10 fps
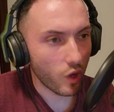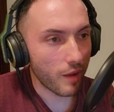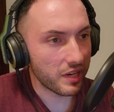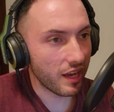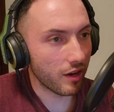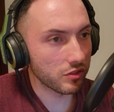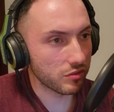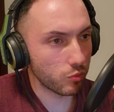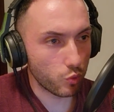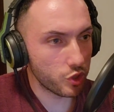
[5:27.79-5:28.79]
how many hours
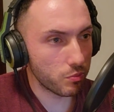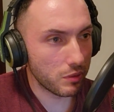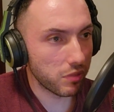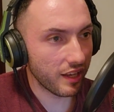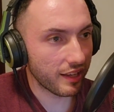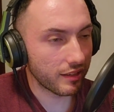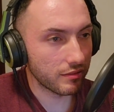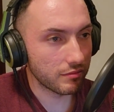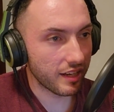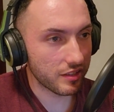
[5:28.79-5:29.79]
would you be playing
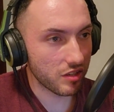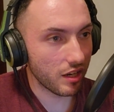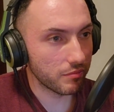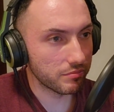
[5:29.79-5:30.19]
at a time?